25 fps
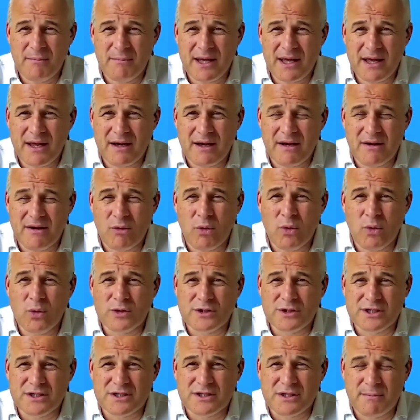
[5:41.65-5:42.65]
in
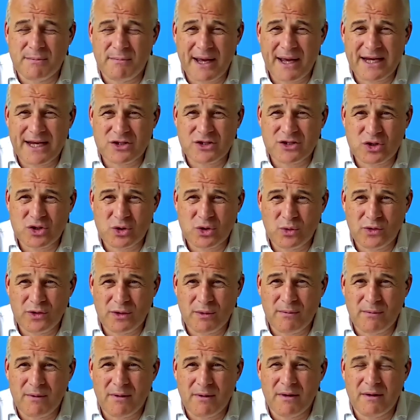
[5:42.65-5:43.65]
order to make sure
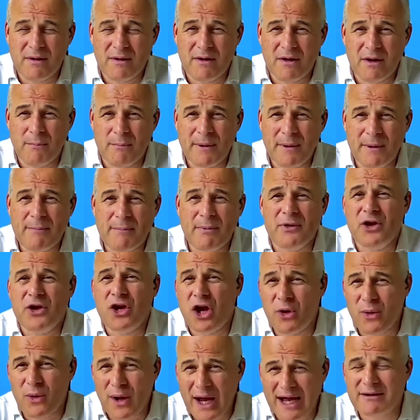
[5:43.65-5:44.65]
that people
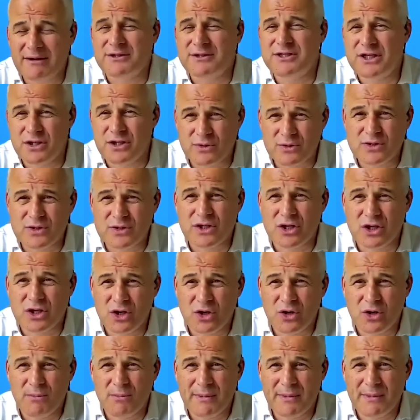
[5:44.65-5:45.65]
know how to use
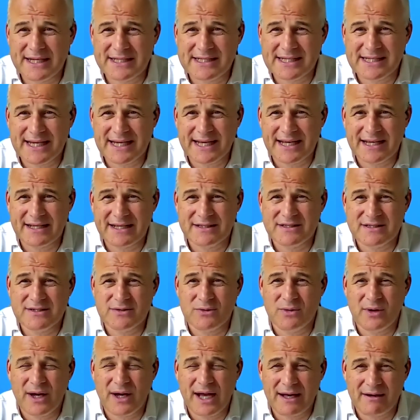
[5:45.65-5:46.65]
secure meetings,
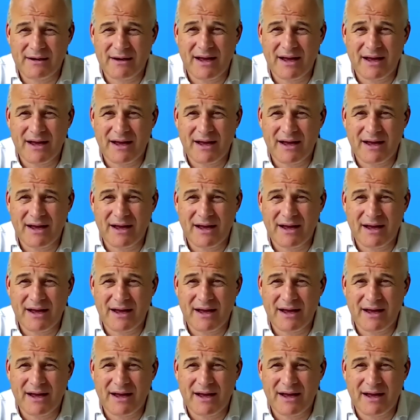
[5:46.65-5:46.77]
or